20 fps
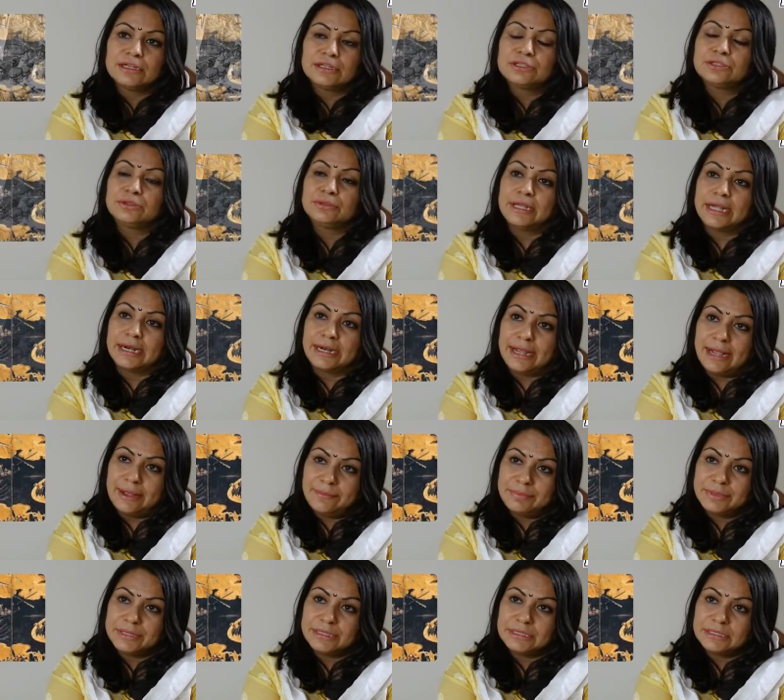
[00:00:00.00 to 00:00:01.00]
So that
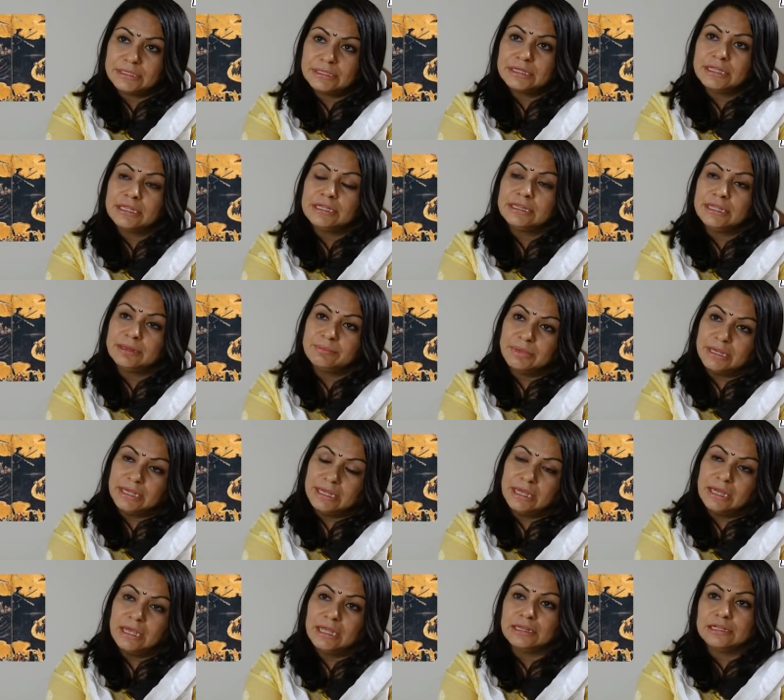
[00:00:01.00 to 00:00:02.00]
happened.
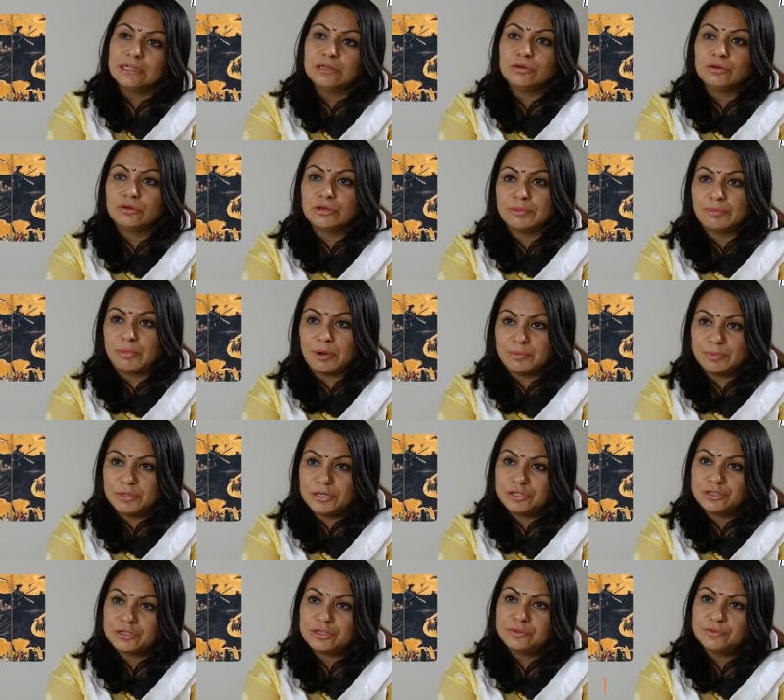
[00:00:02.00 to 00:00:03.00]
Timaya and the local
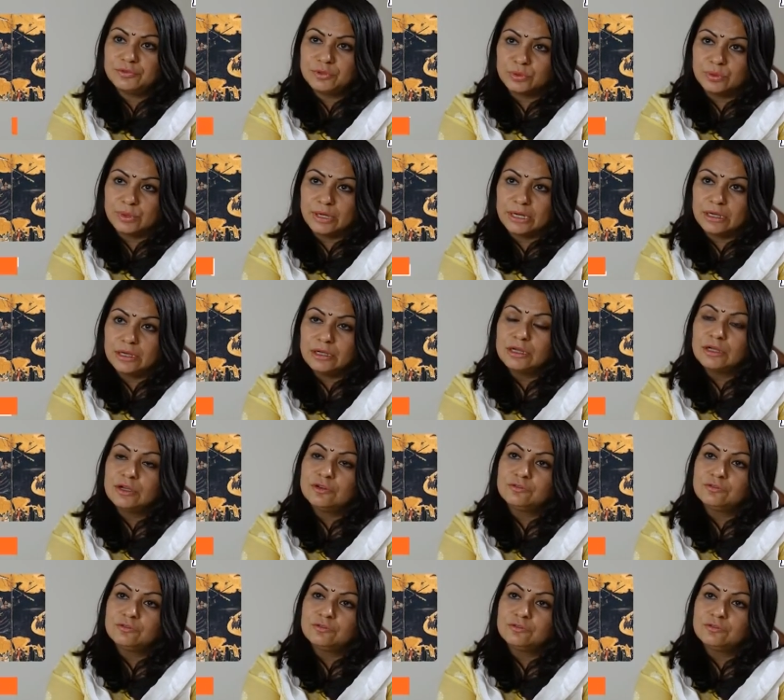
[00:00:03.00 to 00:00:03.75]
population of Goa